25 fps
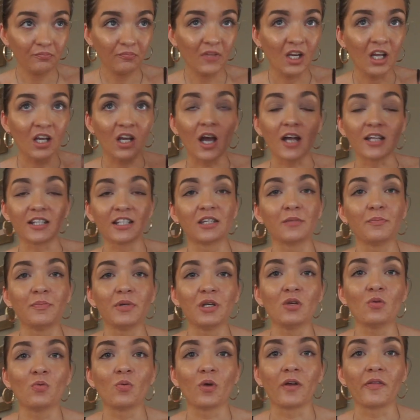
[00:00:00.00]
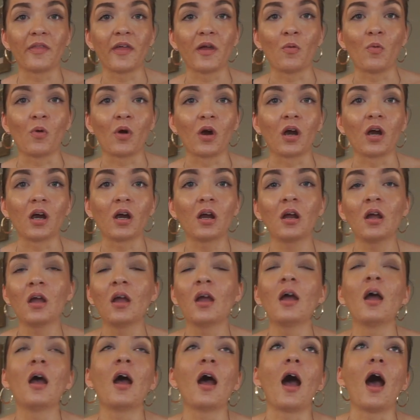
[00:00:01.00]
got to be where they were.
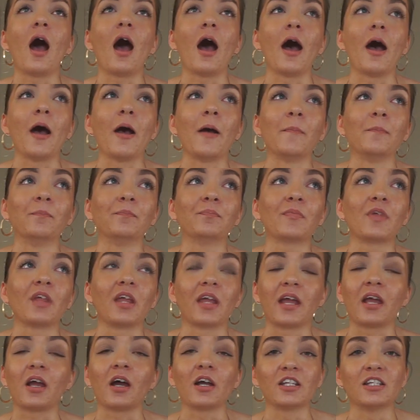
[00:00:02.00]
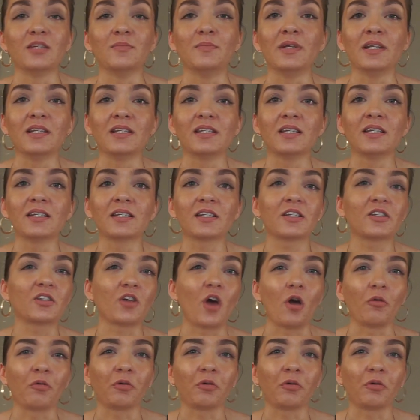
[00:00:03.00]
Like got to be seasons. All we